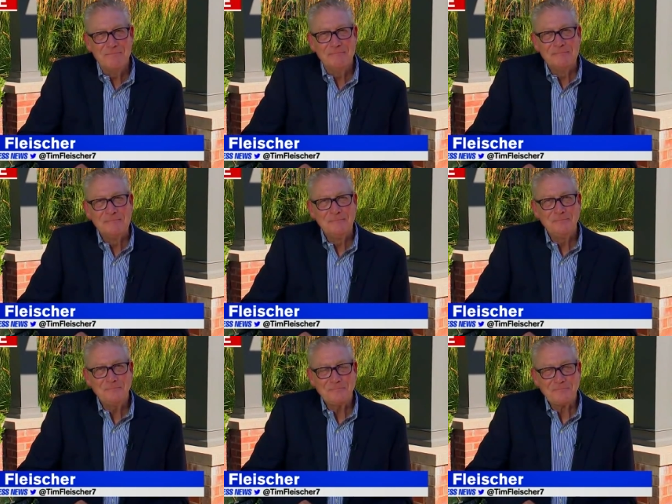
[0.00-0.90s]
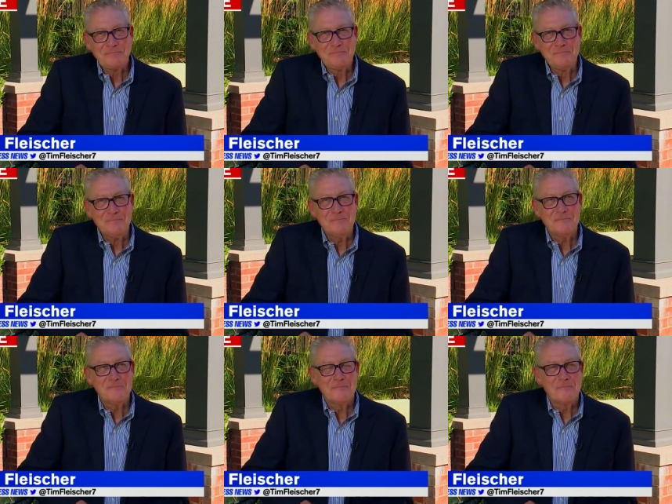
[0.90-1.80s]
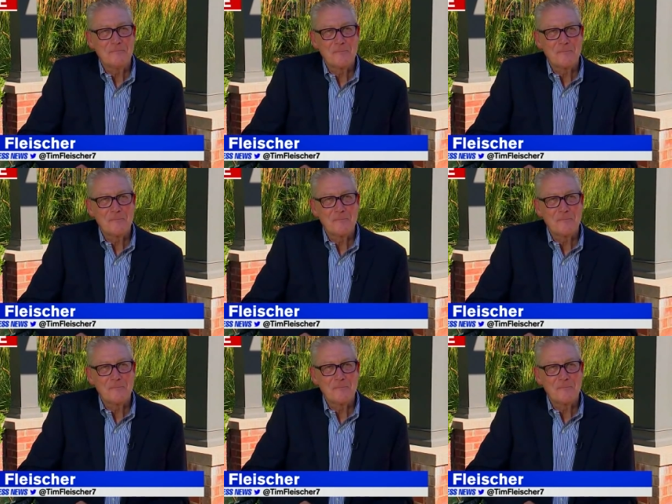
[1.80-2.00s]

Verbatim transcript: Well, Tim, I just hope you take that snow